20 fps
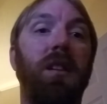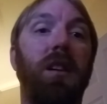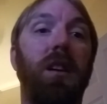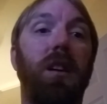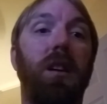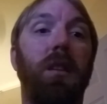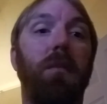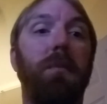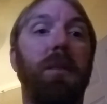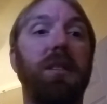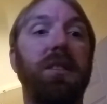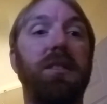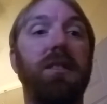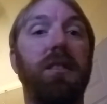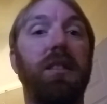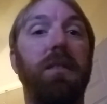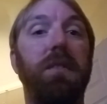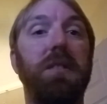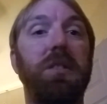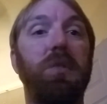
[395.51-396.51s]
I
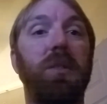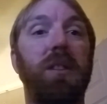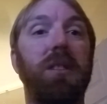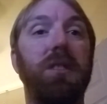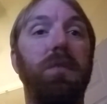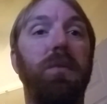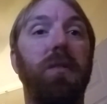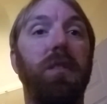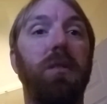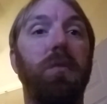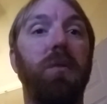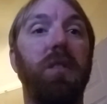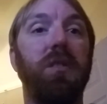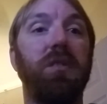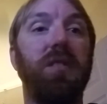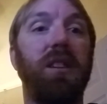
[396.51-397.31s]
still haven't transferred the rear